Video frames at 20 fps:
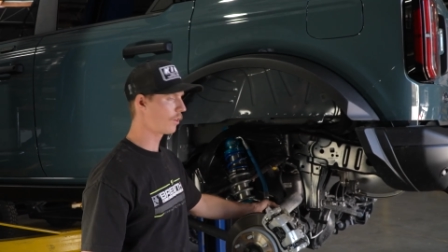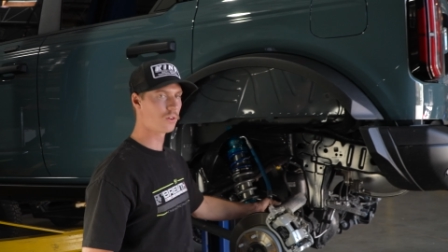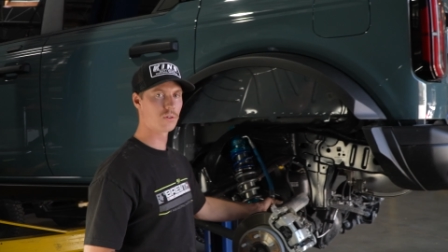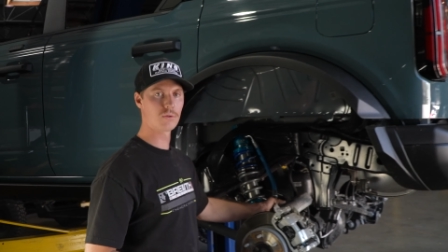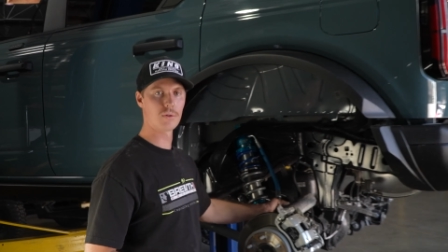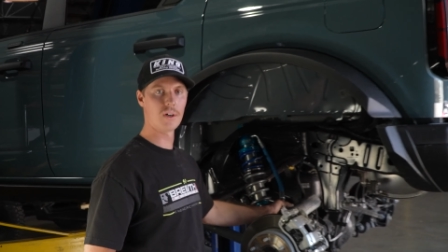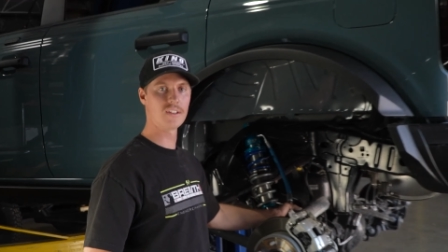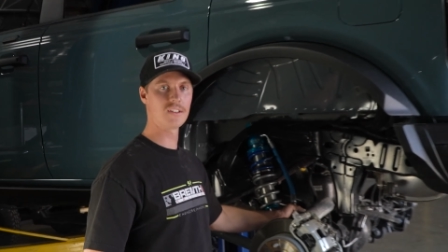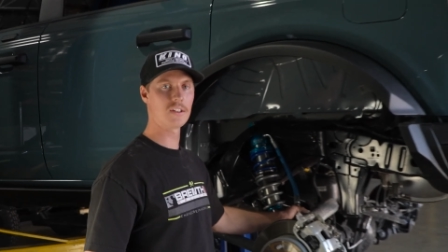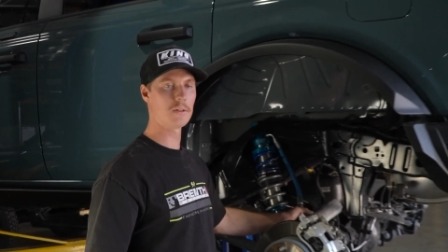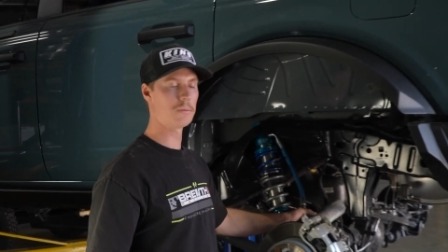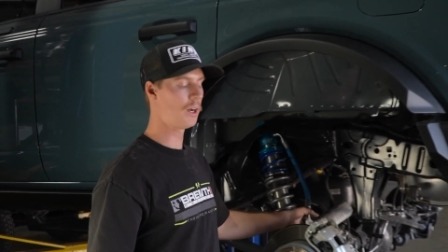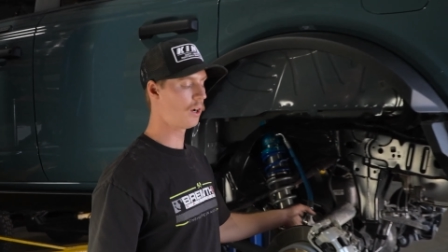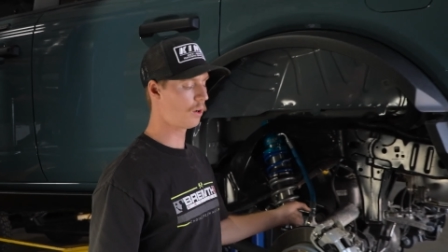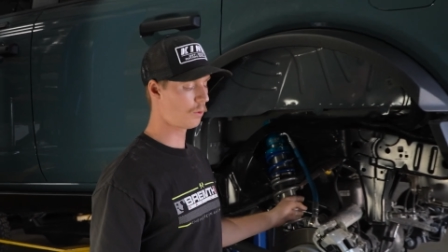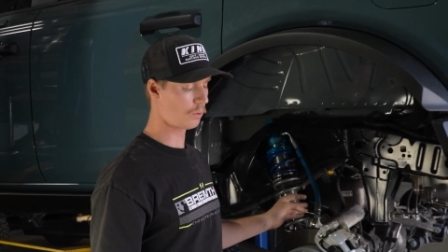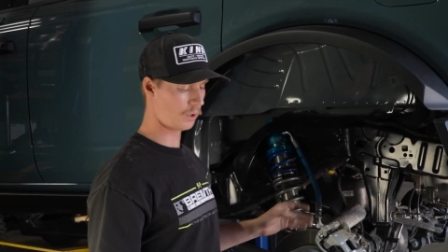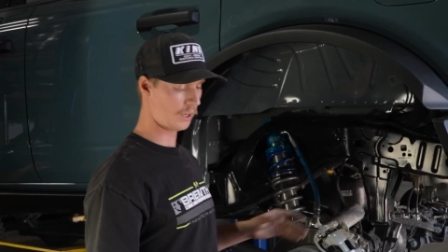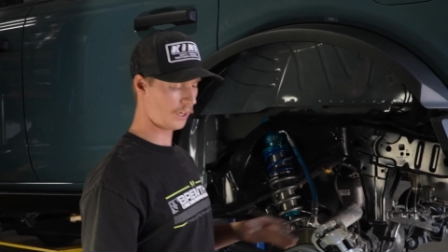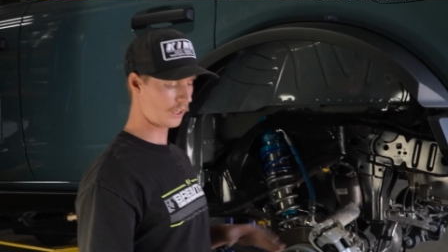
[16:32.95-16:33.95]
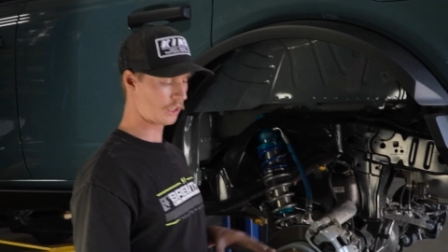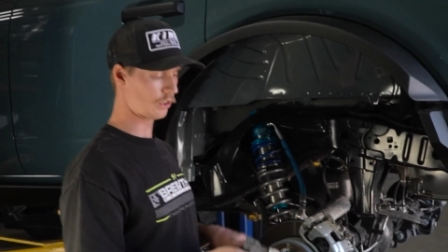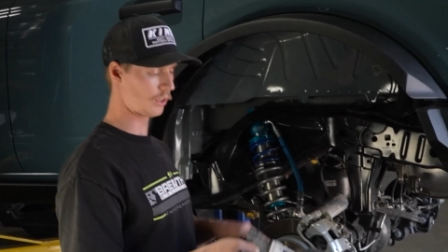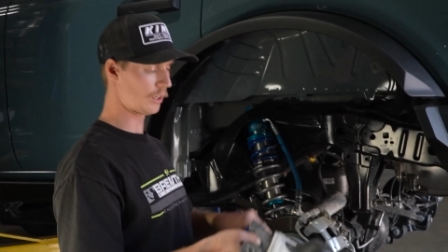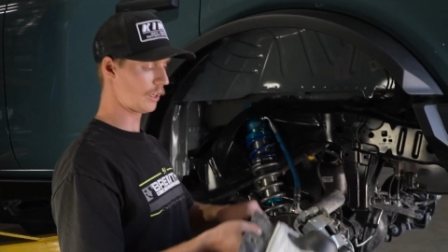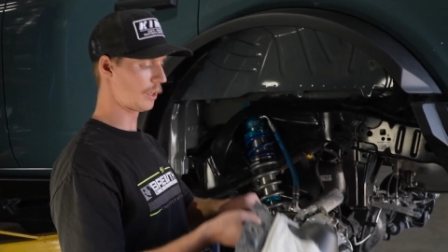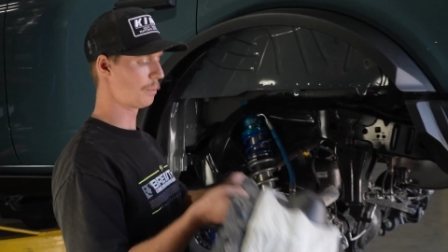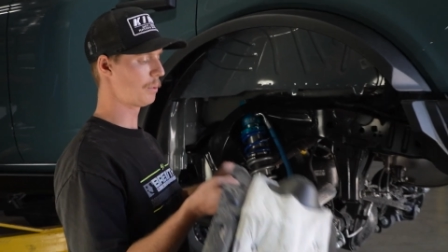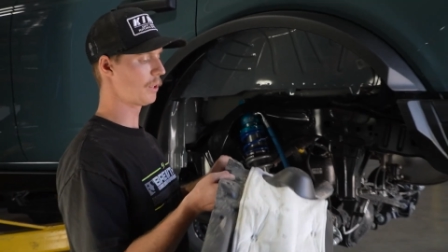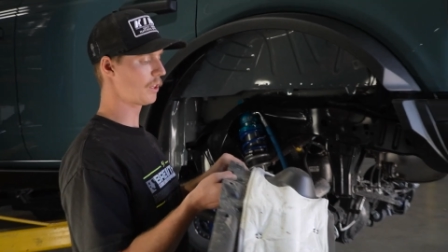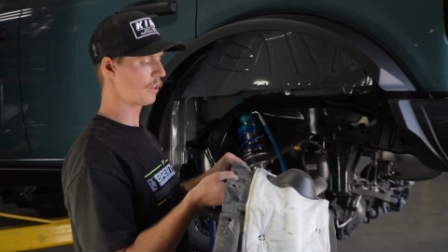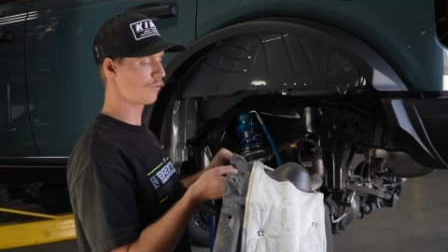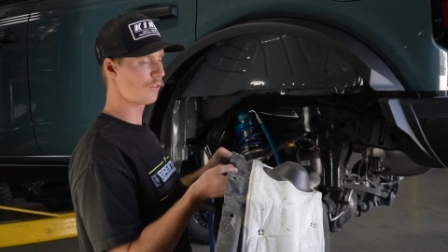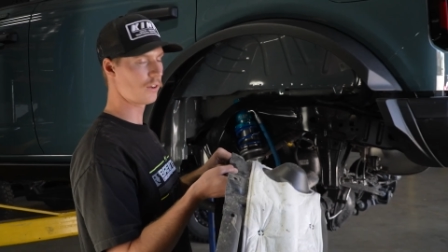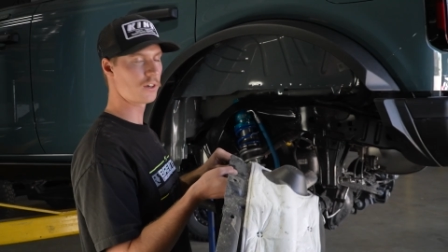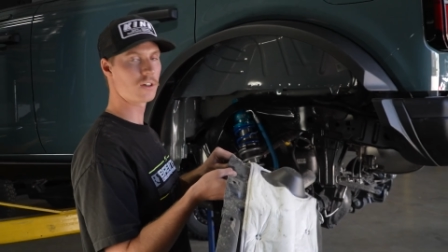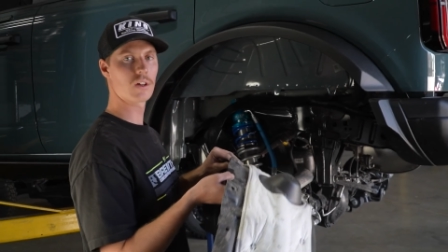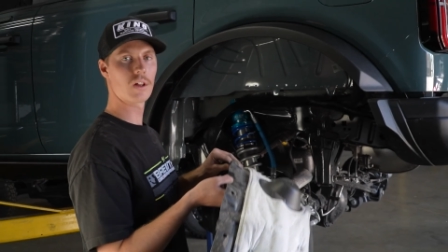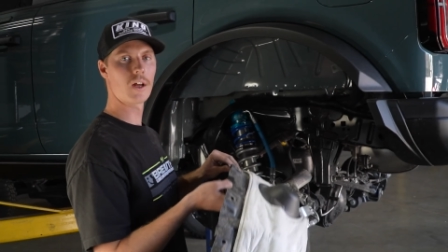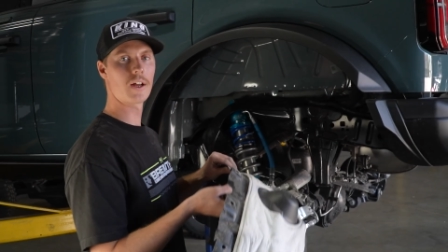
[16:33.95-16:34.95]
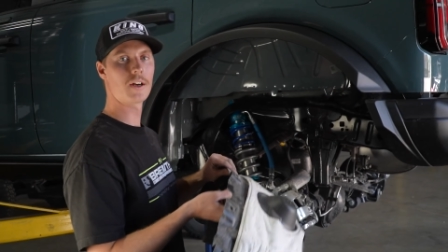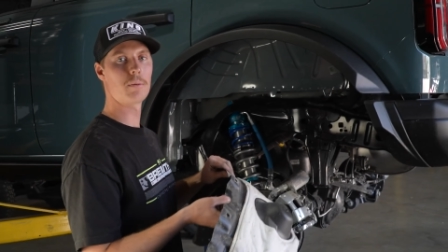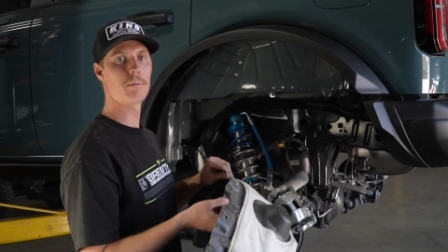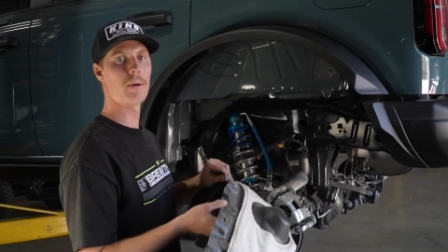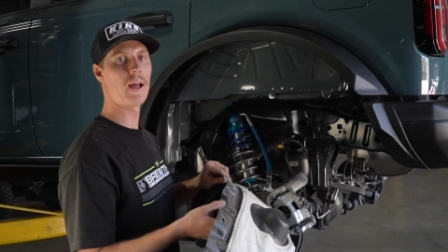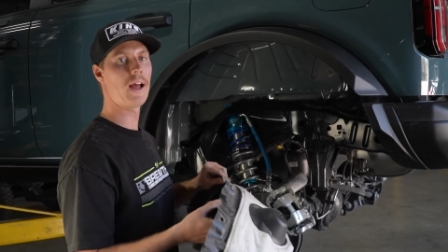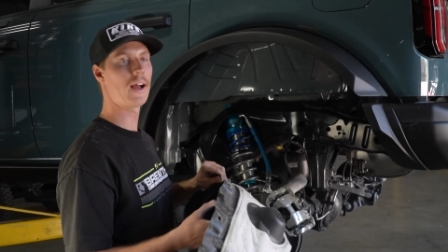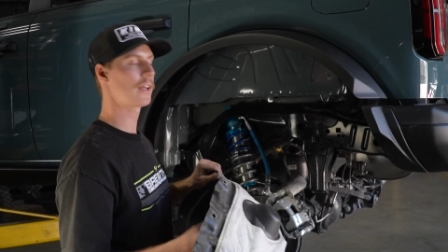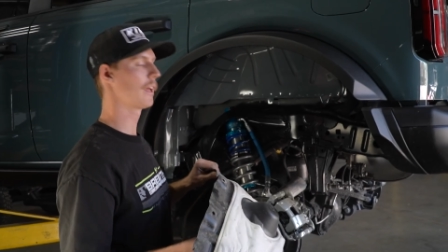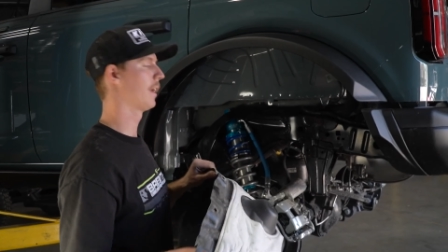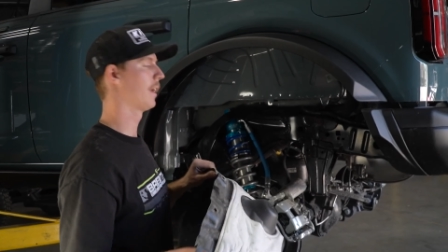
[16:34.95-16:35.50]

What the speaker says: the resi mount, we're actually gonna put the fender liner back